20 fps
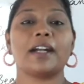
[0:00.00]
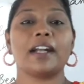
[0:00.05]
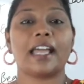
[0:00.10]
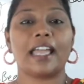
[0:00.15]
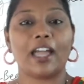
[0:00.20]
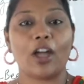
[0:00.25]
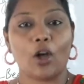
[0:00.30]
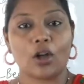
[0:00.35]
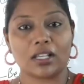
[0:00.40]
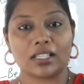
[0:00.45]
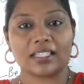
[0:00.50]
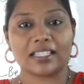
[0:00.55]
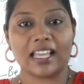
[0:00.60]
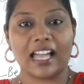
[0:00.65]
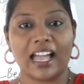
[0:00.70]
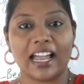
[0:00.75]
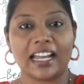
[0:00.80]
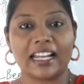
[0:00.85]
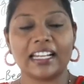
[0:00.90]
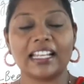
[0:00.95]

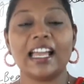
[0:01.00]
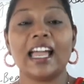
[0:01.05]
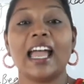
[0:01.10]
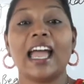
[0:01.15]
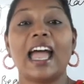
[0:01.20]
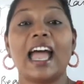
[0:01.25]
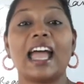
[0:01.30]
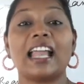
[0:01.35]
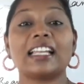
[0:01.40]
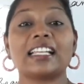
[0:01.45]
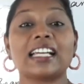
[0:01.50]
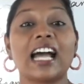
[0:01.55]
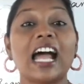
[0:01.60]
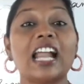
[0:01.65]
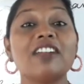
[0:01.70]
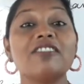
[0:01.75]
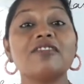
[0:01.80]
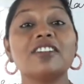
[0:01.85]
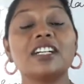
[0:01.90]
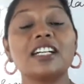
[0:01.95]
dioxide and
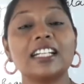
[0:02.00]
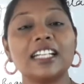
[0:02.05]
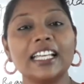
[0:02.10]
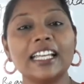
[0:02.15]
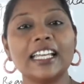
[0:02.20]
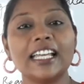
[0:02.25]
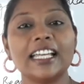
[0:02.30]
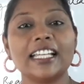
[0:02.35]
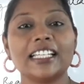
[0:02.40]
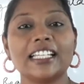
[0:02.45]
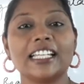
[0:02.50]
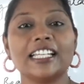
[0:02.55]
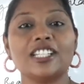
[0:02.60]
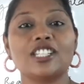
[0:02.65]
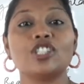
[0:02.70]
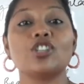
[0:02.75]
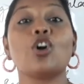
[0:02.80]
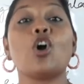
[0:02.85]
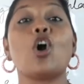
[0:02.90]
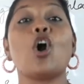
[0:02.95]
converting it
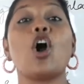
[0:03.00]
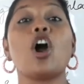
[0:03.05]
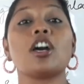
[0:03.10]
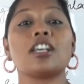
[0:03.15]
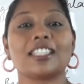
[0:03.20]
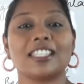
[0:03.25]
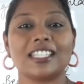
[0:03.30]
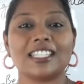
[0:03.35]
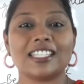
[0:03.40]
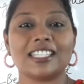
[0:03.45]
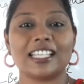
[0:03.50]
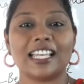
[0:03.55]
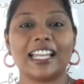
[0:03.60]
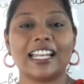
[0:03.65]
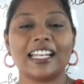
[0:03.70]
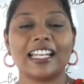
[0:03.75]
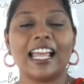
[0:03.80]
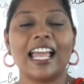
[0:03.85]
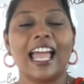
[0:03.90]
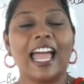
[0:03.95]
into
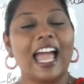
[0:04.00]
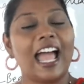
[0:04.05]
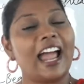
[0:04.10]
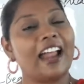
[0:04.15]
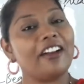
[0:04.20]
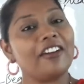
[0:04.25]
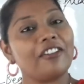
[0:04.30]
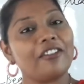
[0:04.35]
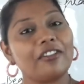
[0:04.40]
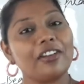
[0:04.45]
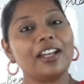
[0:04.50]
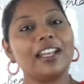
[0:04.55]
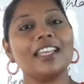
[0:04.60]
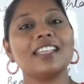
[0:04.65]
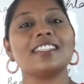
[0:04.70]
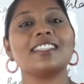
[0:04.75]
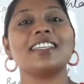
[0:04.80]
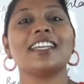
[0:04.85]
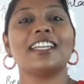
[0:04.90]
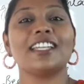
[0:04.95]
oxygen and
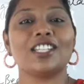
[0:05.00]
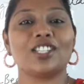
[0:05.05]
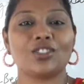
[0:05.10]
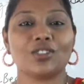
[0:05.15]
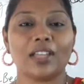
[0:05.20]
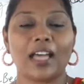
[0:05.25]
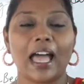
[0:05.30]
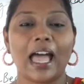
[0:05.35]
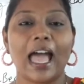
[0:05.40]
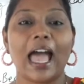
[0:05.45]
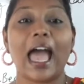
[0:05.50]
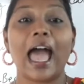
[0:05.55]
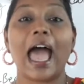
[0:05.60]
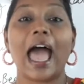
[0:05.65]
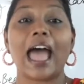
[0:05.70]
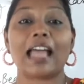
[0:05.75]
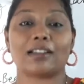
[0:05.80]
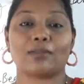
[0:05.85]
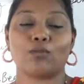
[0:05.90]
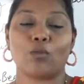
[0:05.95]
releasing into the
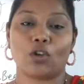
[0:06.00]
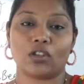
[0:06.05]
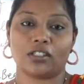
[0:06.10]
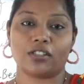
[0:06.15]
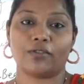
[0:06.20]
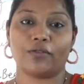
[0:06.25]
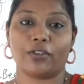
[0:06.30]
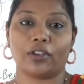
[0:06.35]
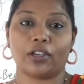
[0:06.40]
atmosphere.